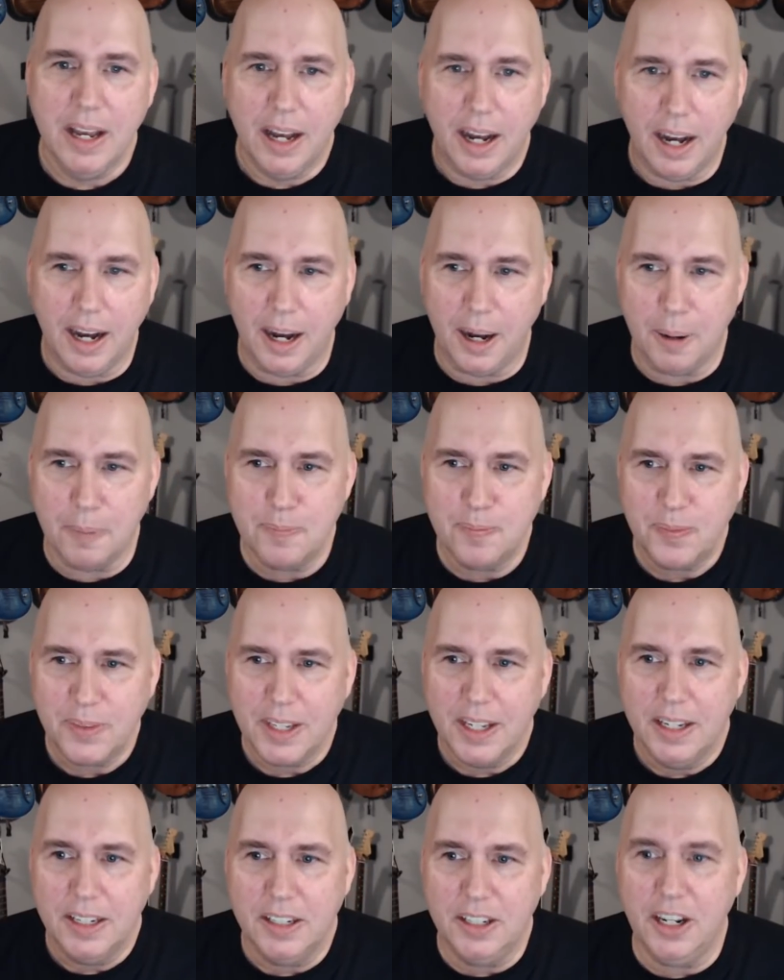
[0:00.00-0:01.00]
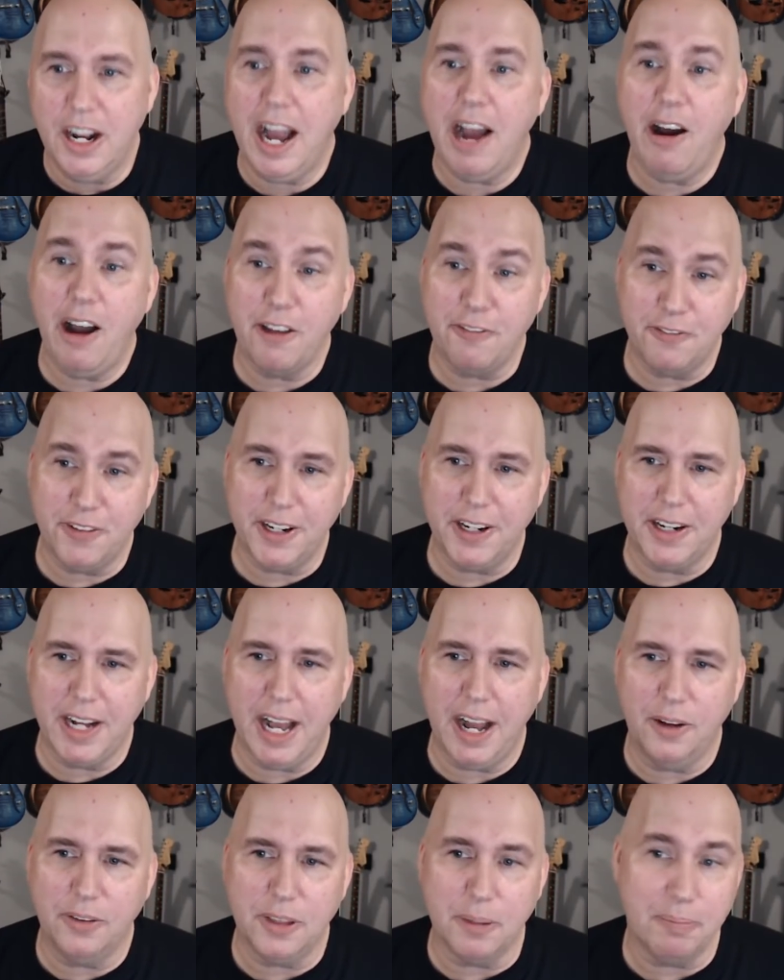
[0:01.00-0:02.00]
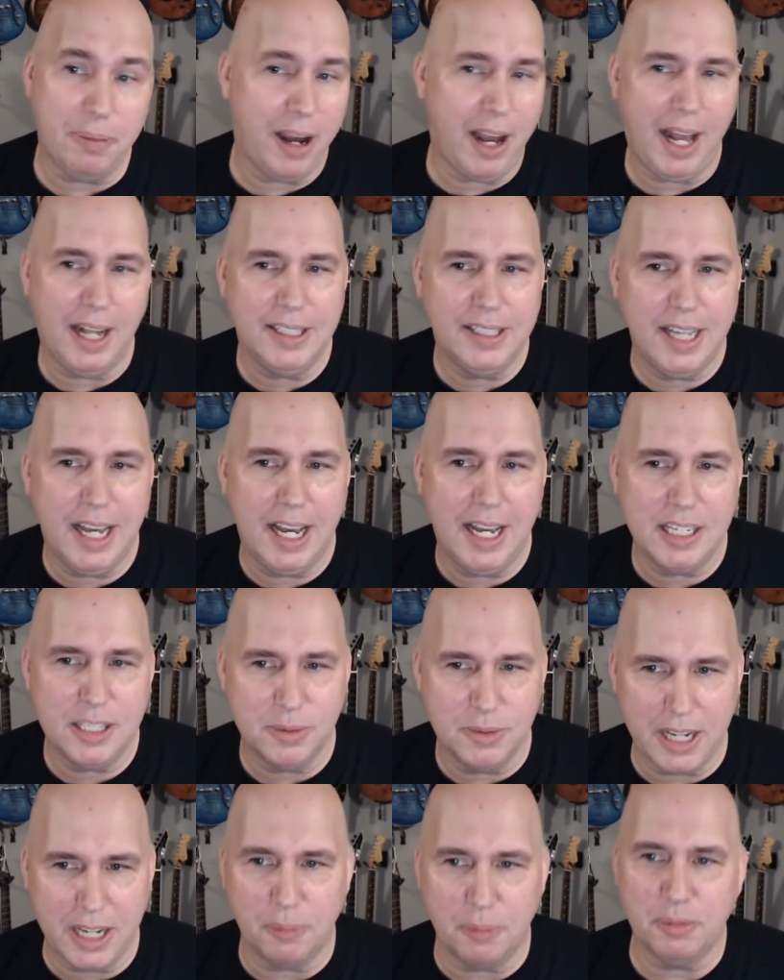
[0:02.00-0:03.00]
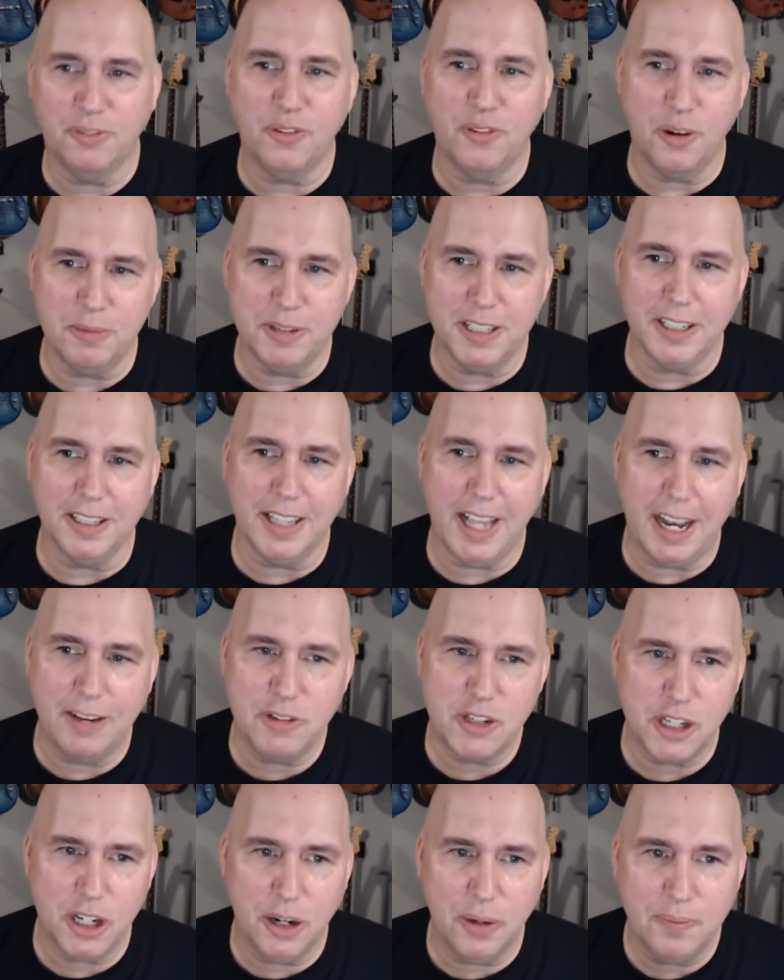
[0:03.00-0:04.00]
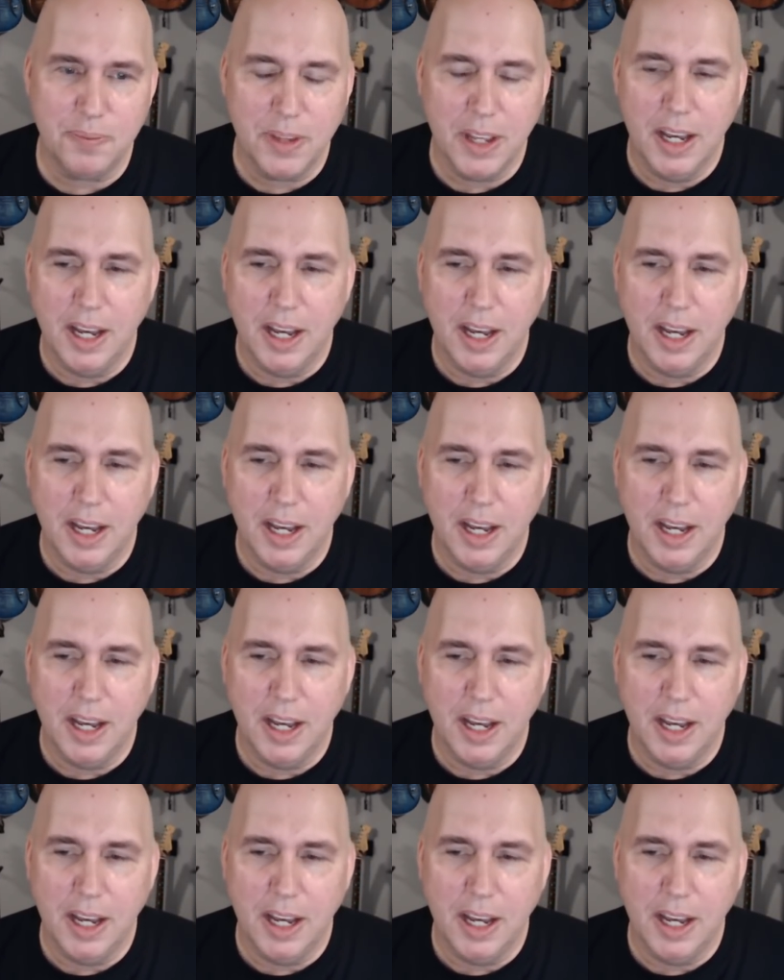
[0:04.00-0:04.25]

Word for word: Um, you know how I figured out the podcast was outperforming the live show?